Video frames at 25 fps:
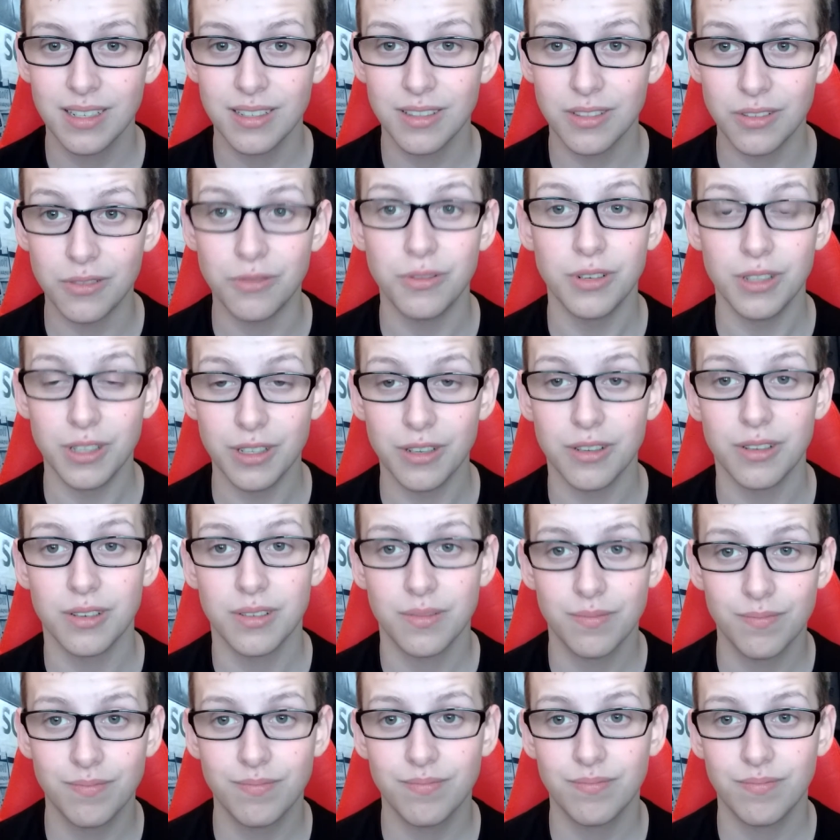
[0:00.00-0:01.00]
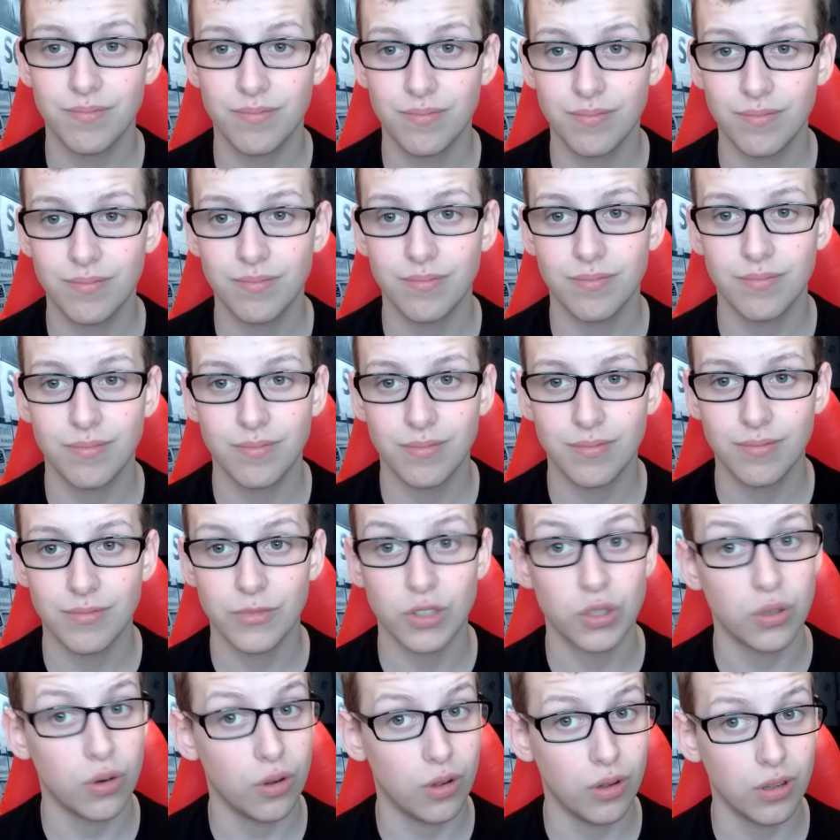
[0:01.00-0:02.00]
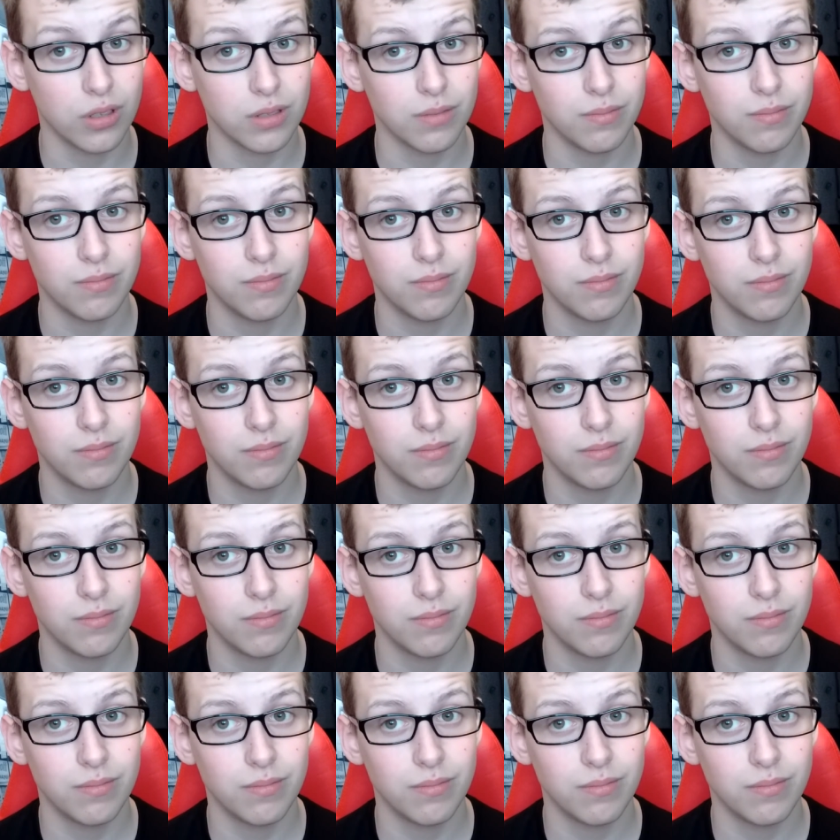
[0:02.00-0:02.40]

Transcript: They're really good. They're awesome.